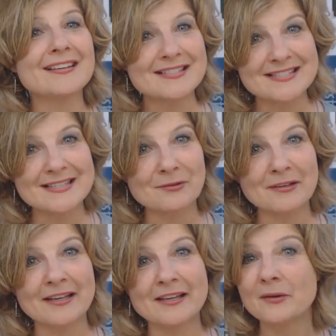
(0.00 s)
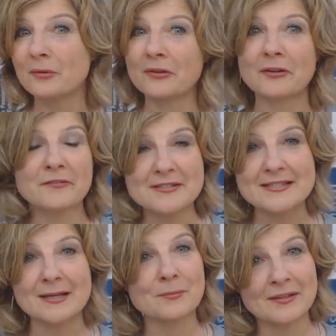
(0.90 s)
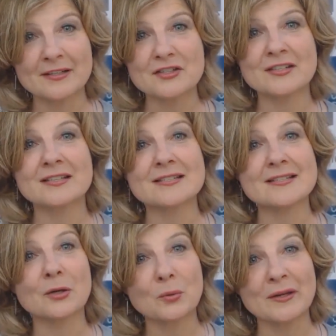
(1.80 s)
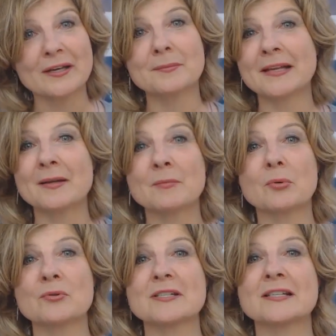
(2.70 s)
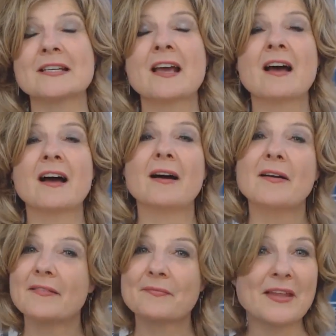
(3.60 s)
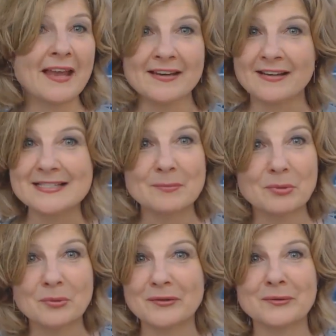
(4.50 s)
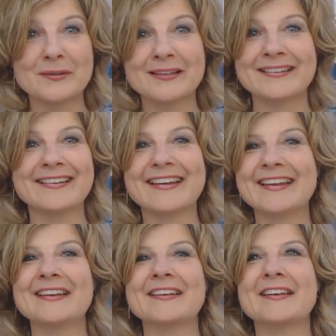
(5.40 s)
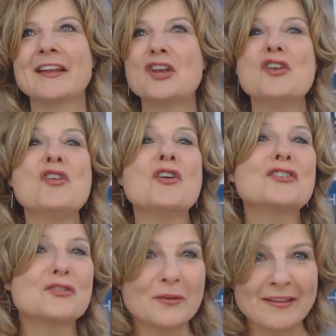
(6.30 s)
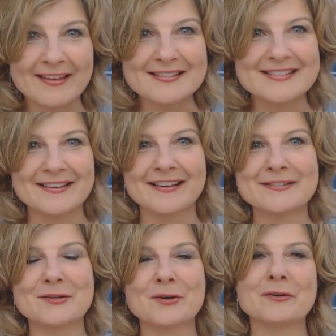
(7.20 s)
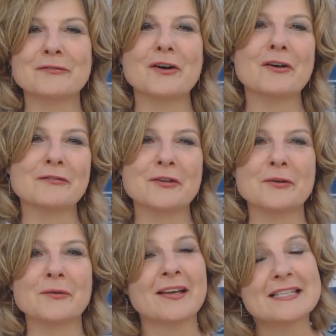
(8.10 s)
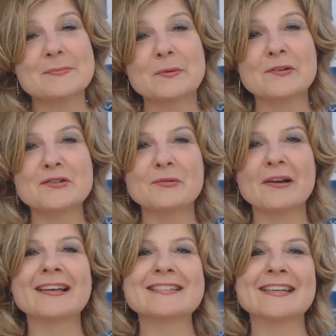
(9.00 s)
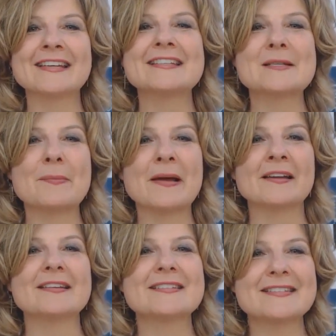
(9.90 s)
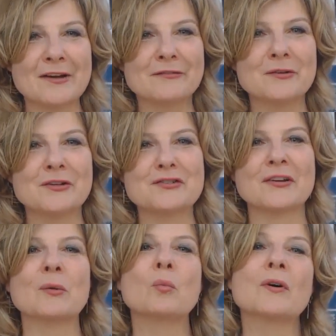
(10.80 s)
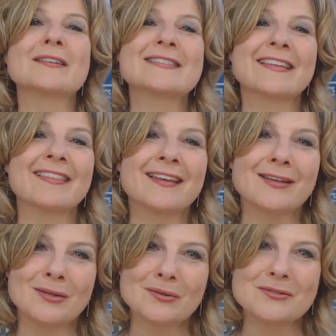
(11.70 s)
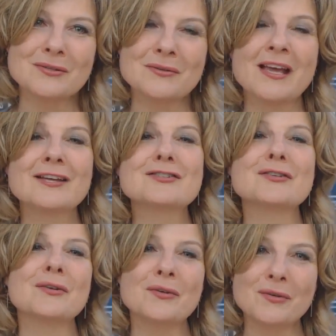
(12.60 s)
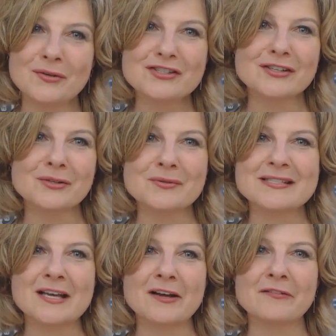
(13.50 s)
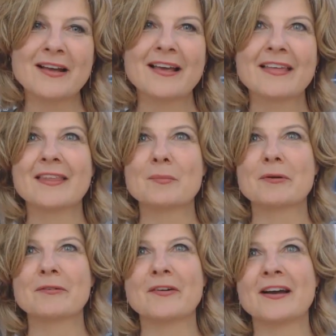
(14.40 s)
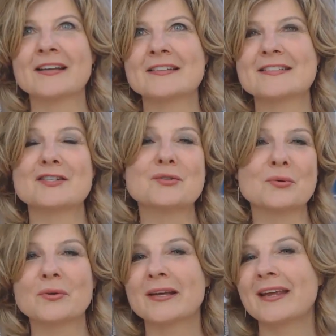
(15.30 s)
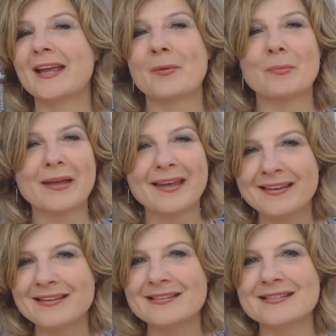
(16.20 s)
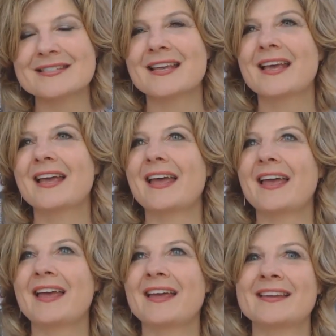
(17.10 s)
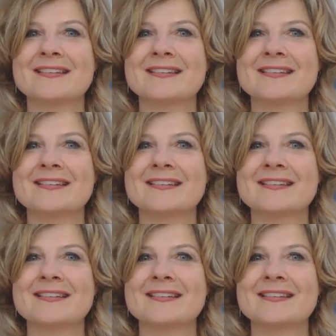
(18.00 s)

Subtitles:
And I support you in nurturing that side of you. Spirituality is about self-nurturing. What is it that you do to nurture yourself that provides joy and peace and helps you to feel more loved and loving of yourself particularly?